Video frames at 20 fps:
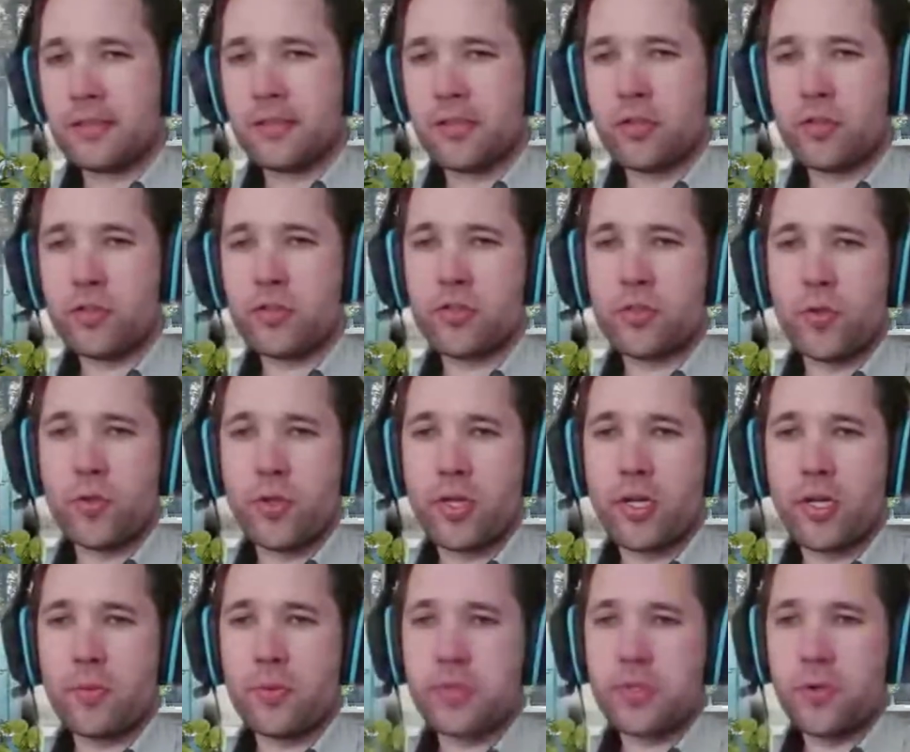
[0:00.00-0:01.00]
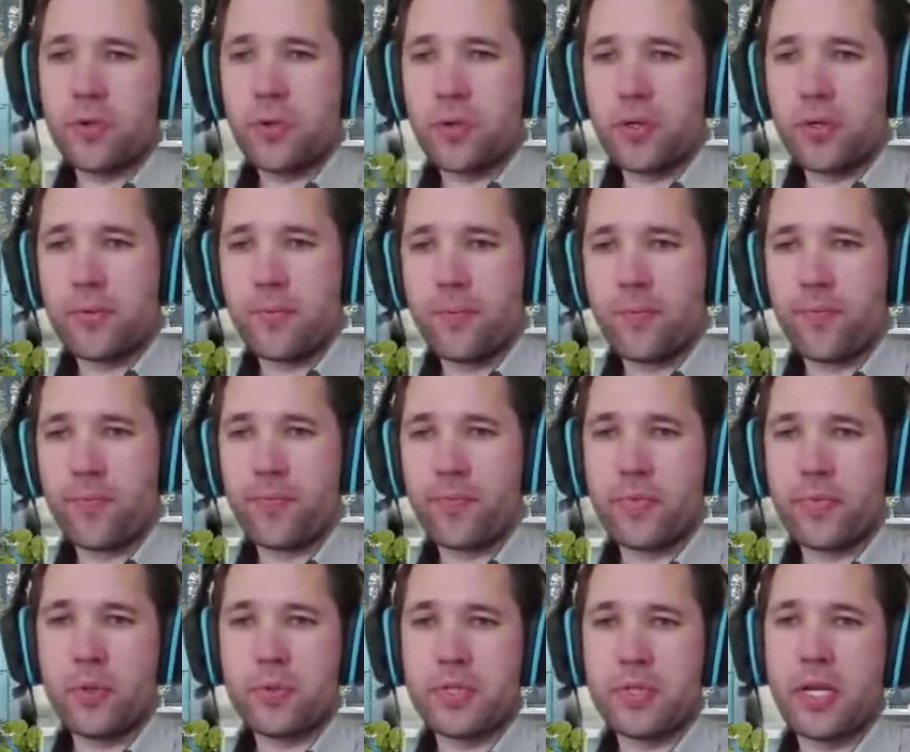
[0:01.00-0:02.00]
God saw that it was good.
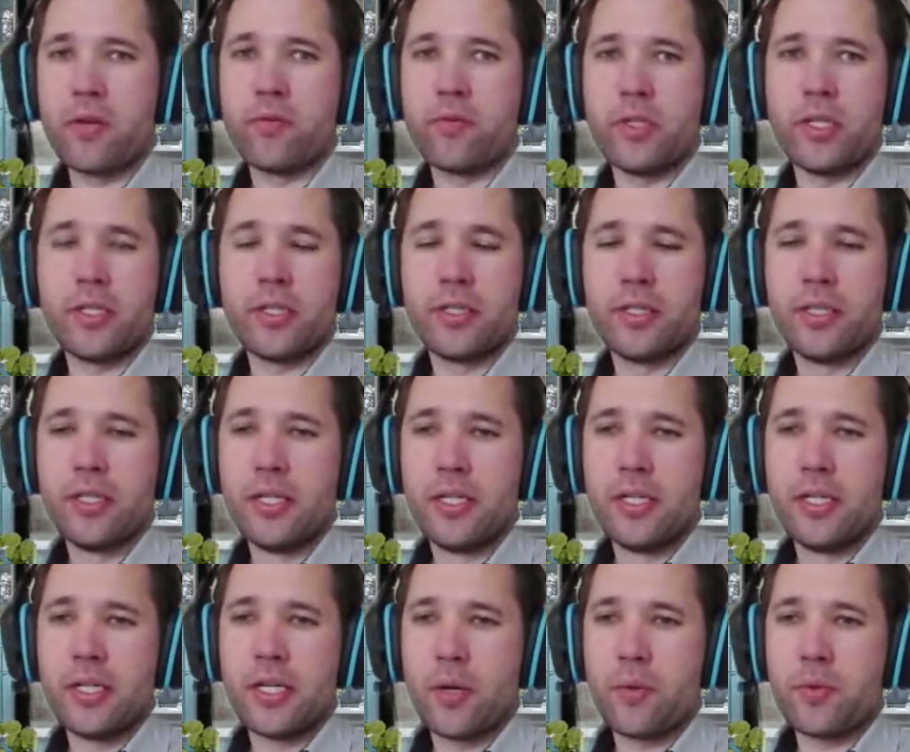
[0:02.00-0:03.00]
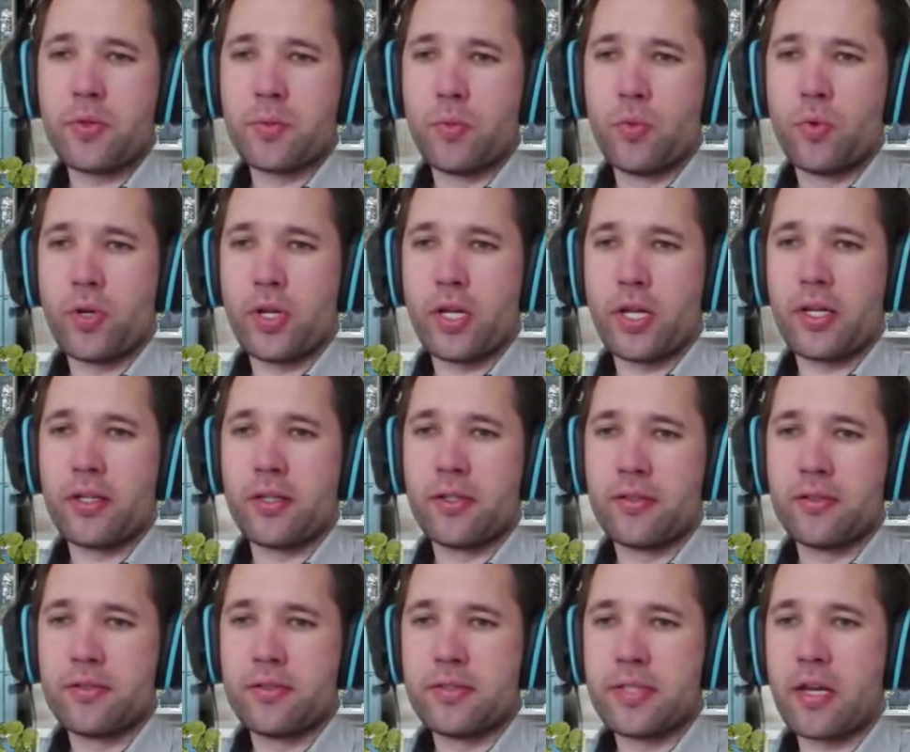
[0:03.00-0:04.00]
It was evening, it was morning,
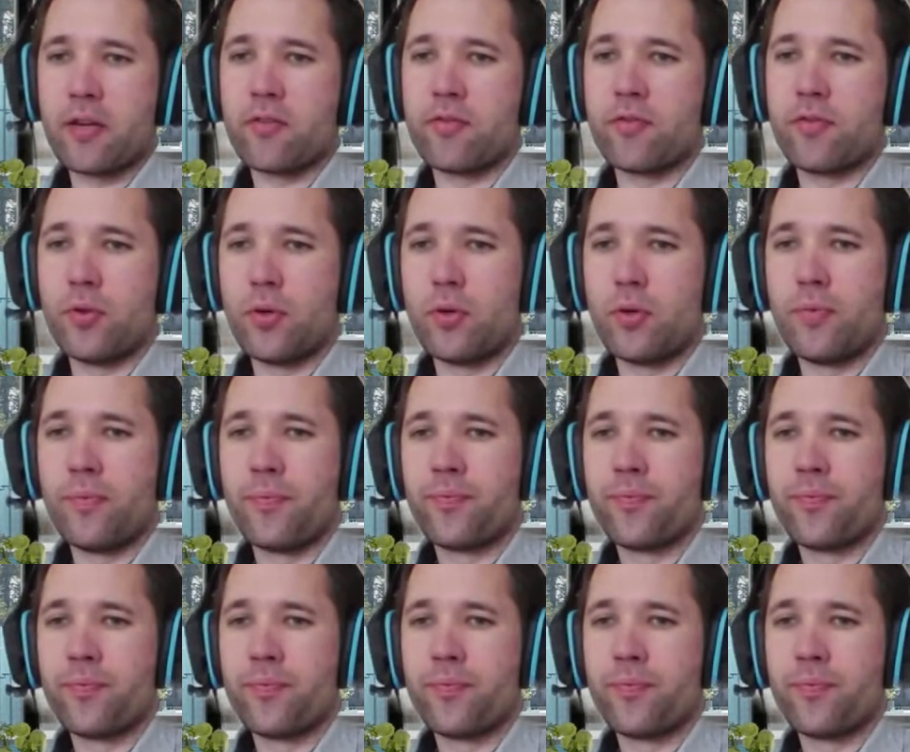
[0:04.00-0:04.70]
day four.